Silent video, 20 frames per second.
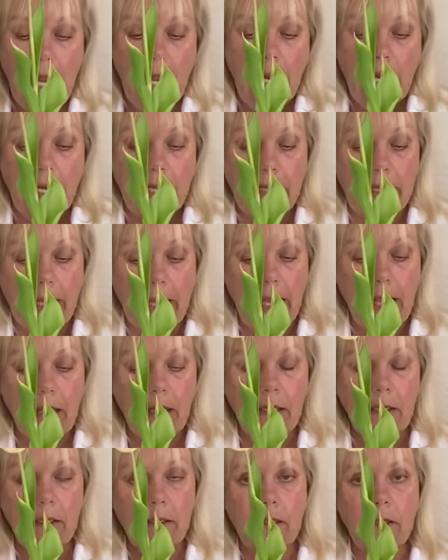
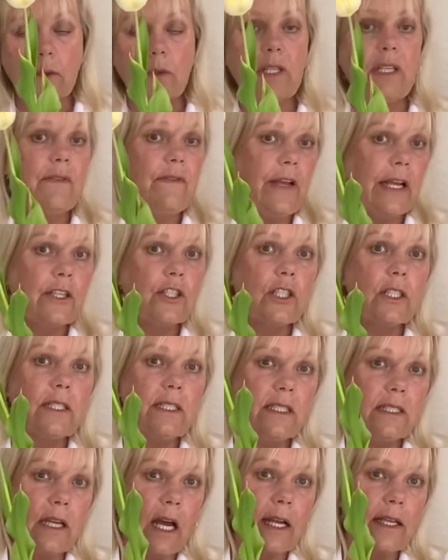then, eventually
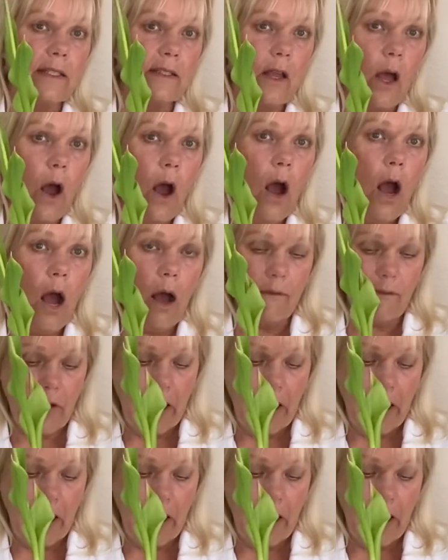it dies off.